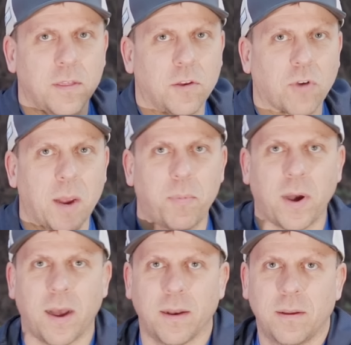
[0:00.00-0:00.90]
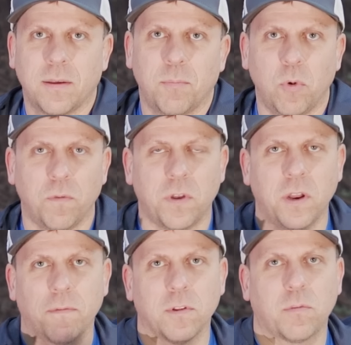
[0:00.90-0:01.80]
the tripod move to
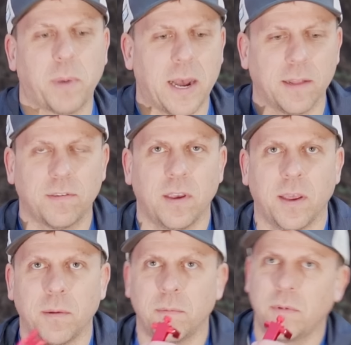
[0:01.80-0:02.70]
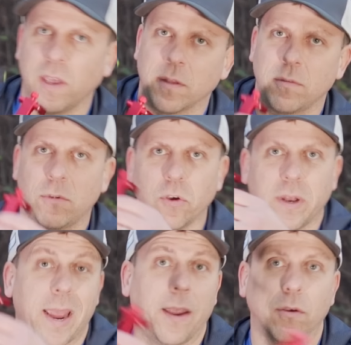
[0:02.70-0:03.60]
different spots and get
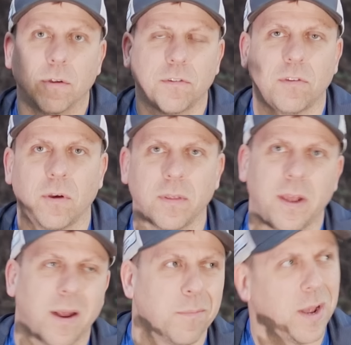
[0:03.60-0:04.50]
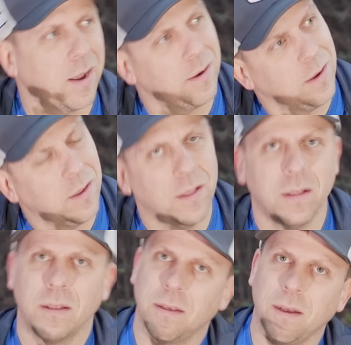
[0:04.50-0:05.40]
good angles so that I'm not
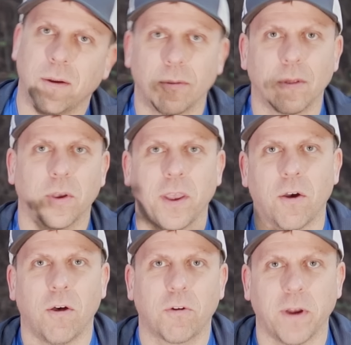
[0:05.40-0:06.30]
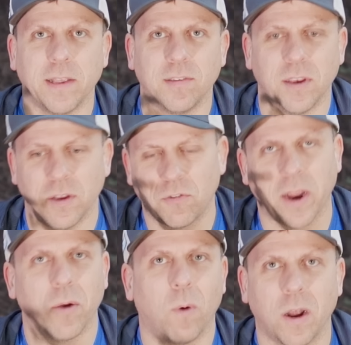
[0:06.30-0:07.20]
you know, looking all crazy,
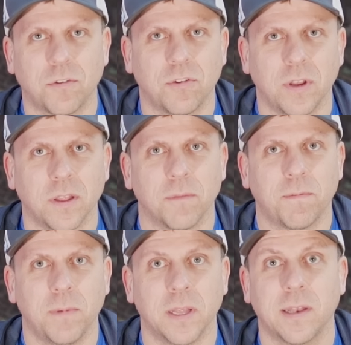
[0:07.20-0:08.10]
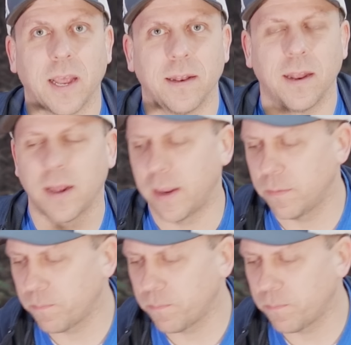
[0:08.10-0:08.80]
trying to watch in the, in the tent at night.